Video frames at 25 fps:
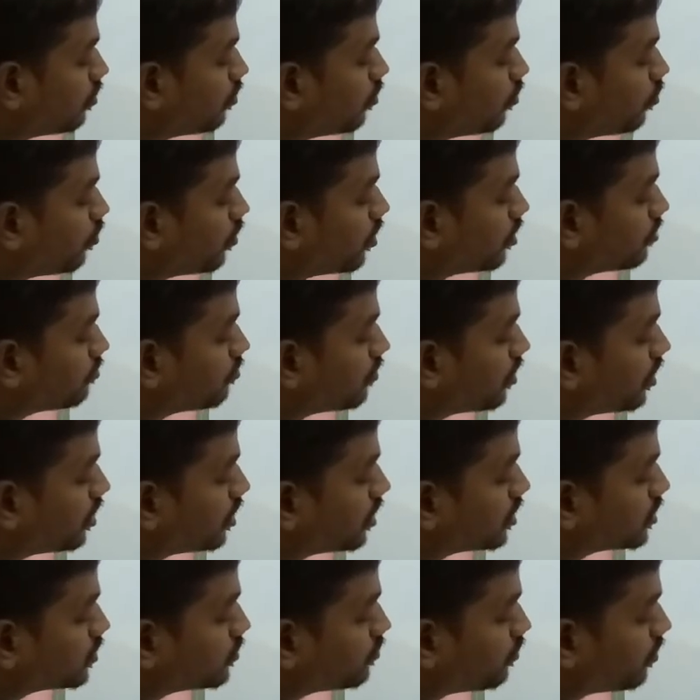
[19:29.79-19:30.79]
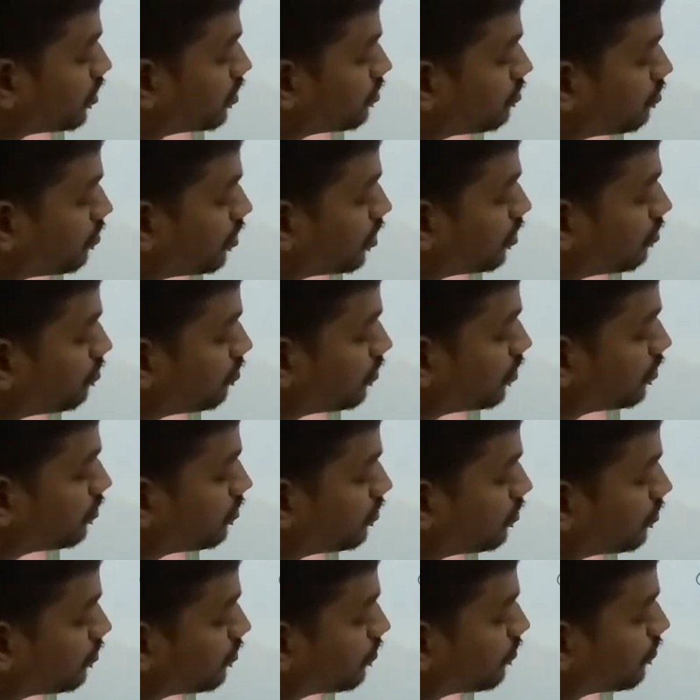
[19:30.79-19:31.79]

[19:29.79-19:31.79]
1 minus 1 by mu.